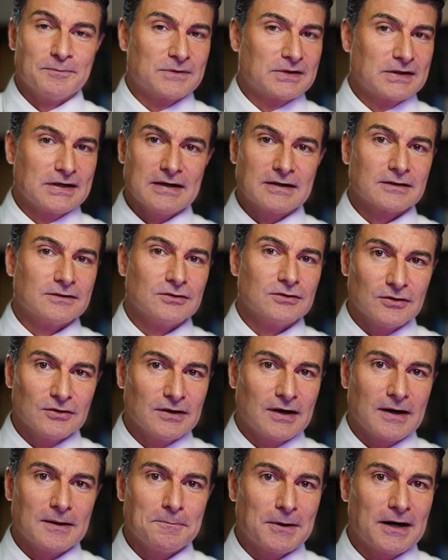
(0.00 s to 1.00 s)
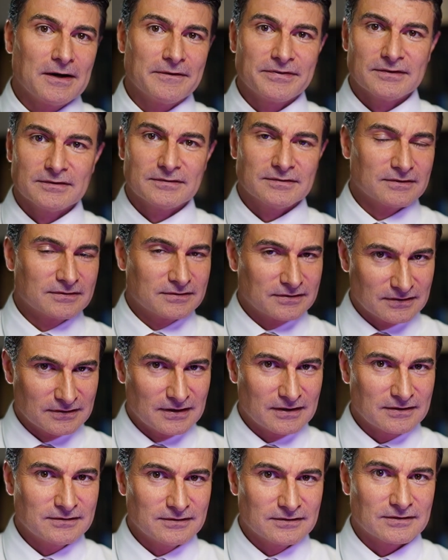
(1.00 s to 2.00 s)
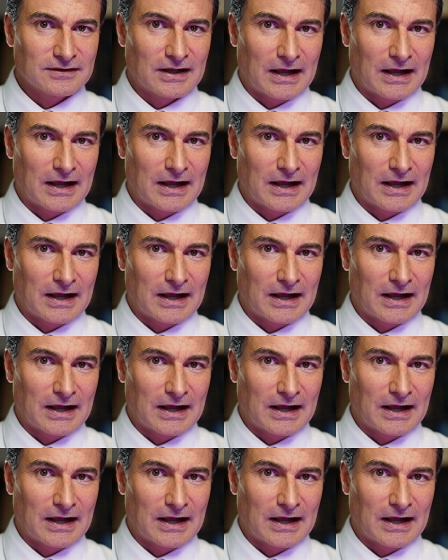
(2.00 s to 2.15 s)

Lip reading: take a null hypothesis unless